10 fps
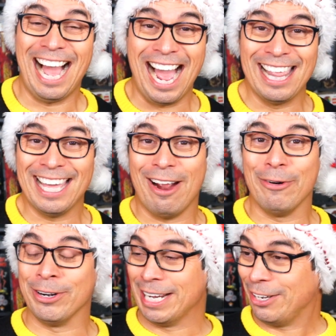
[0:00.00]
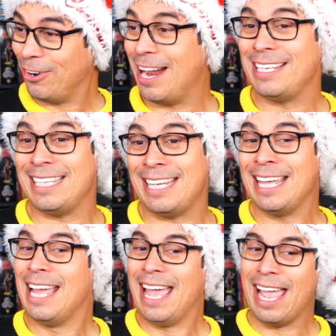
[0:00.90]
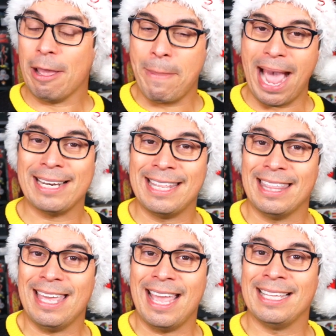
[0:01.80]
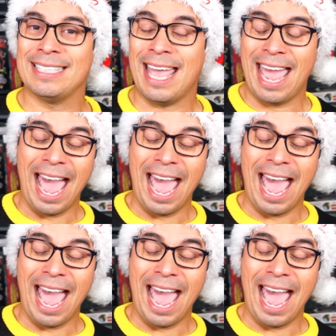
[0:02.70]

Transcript: I thought we were going to get crazy and get back into the things.